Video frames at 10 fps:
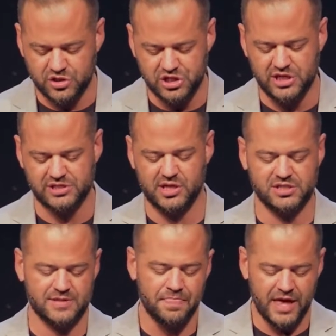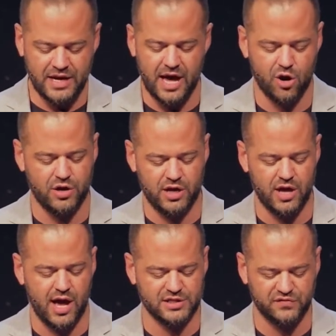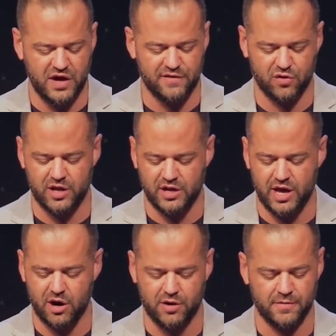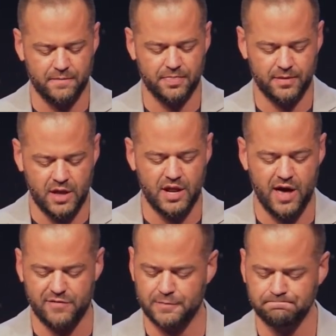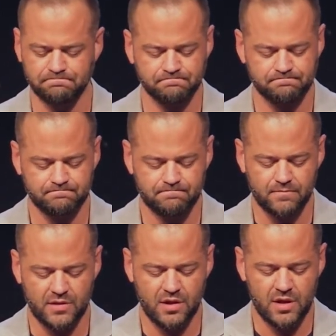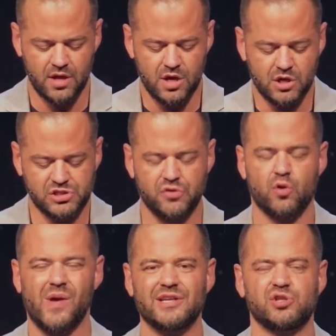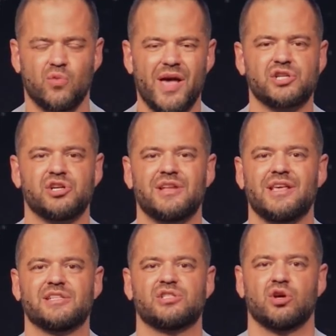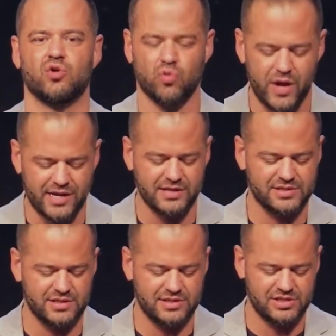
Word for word: Jesus, inheriting God's favor in heaven. So the resurrection is the greatest